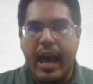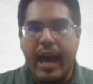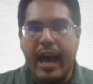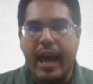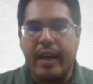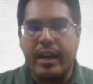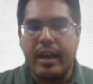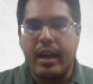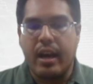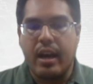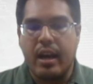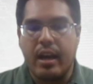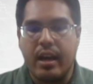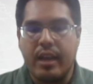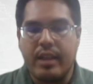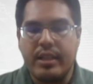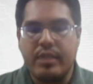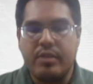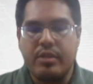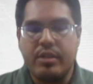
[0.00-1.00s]
And
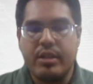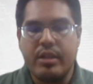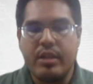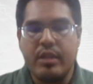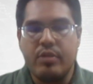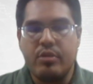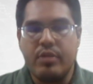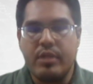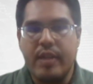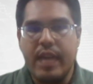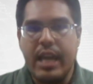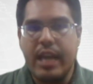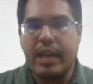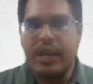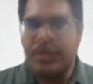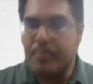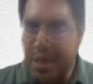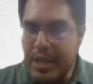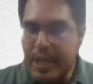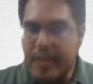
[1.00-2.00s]
it's interesting to see,
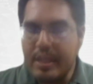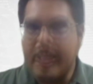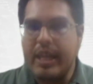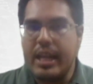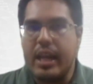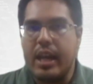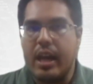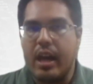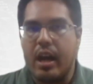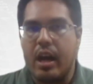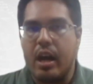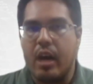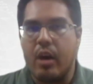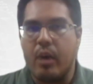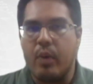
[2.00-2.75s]
especially